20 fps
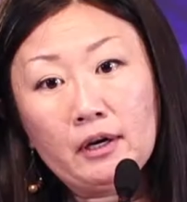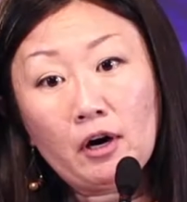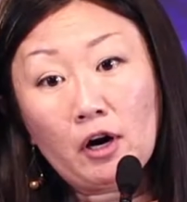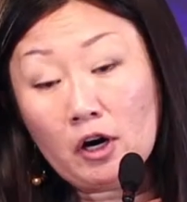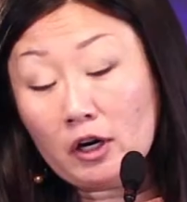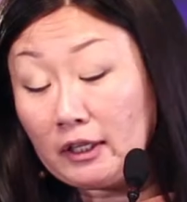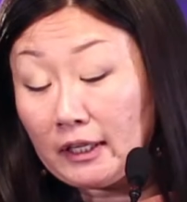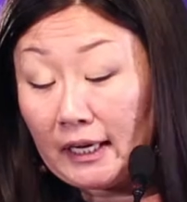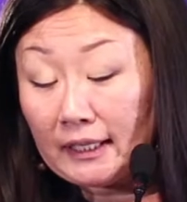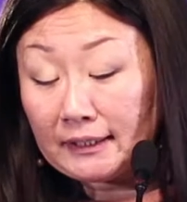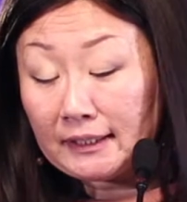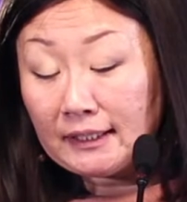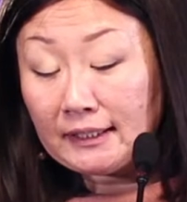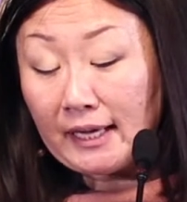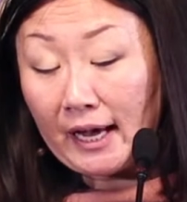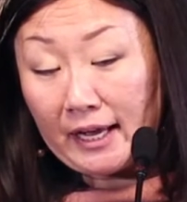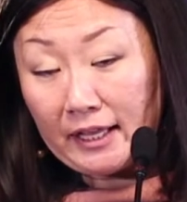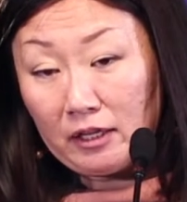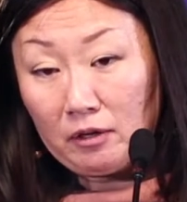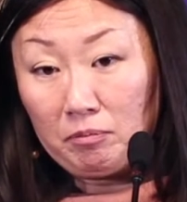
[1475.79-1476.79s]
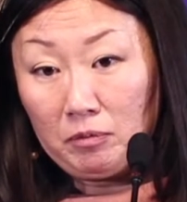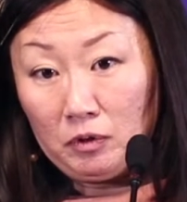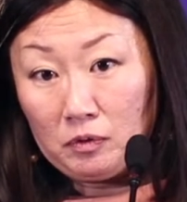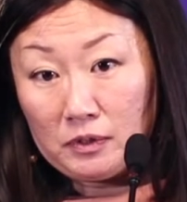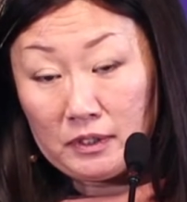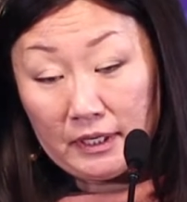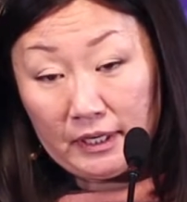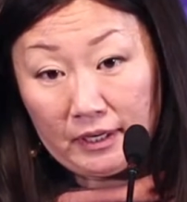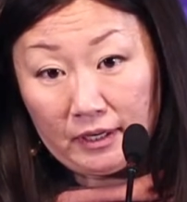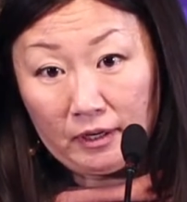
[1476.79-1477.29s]
art classes at the
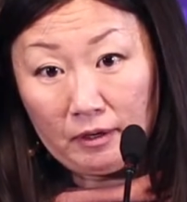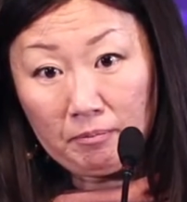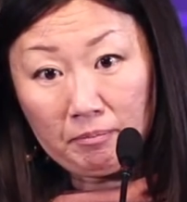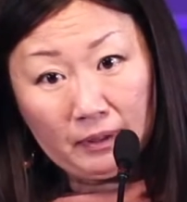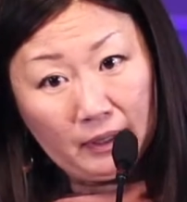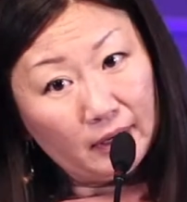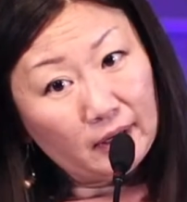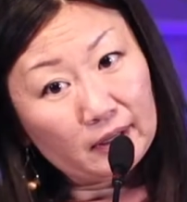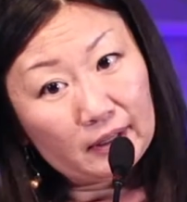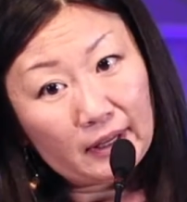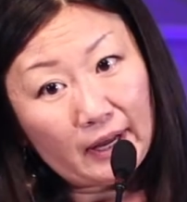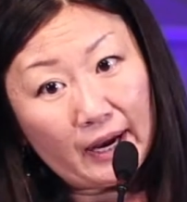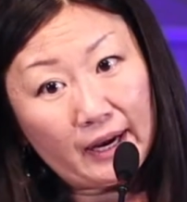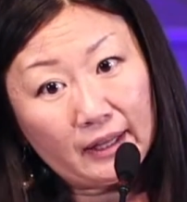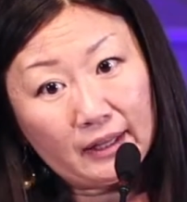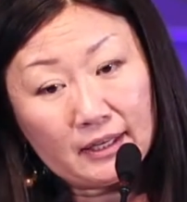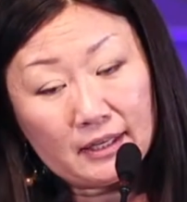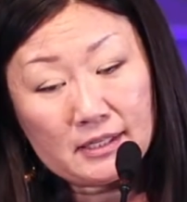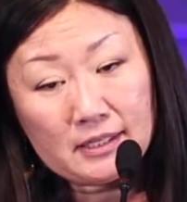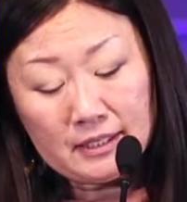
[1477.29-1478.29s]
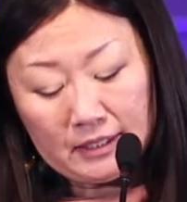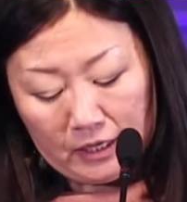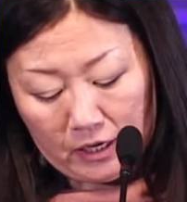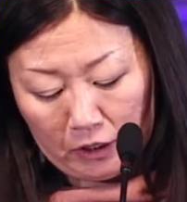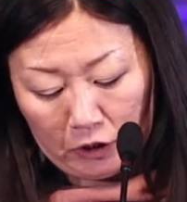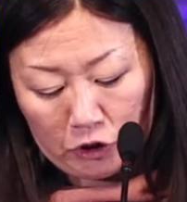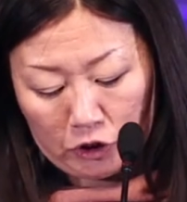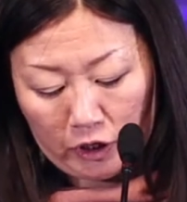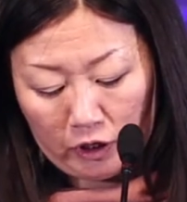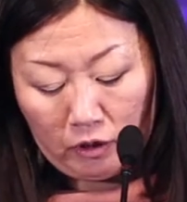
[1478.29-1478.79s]
museum, like this
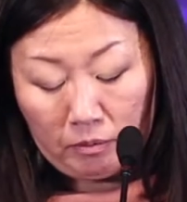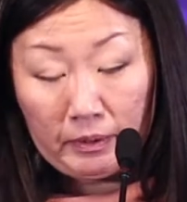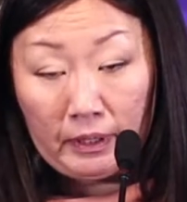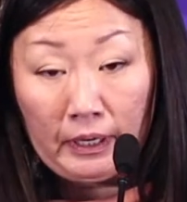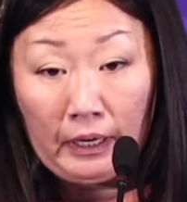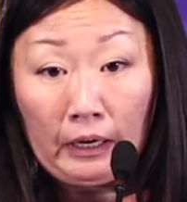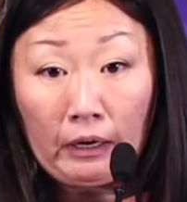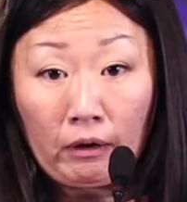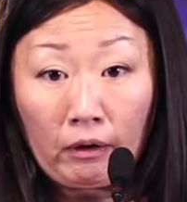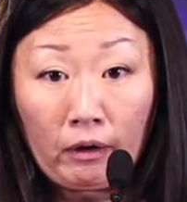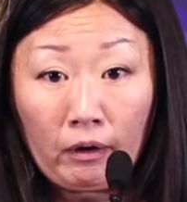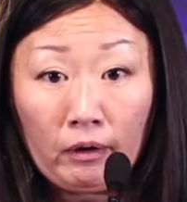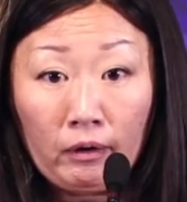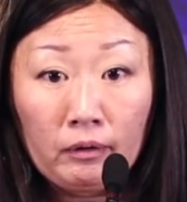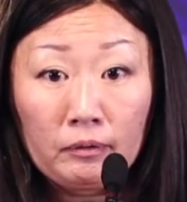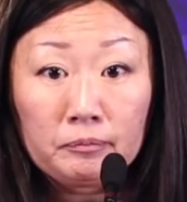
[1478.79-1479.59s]
young gentleman here,